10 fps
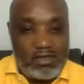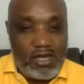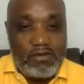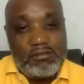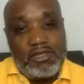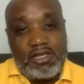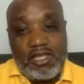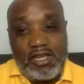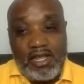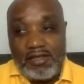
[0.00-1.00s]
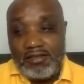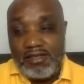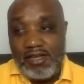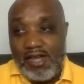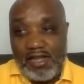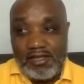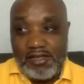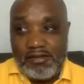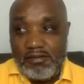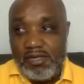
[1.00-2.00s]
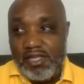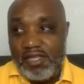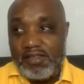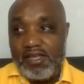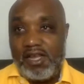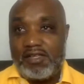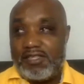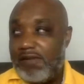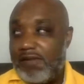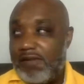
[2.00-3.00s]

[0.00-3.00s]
that we're milking, and they're not in the milking thing all the time.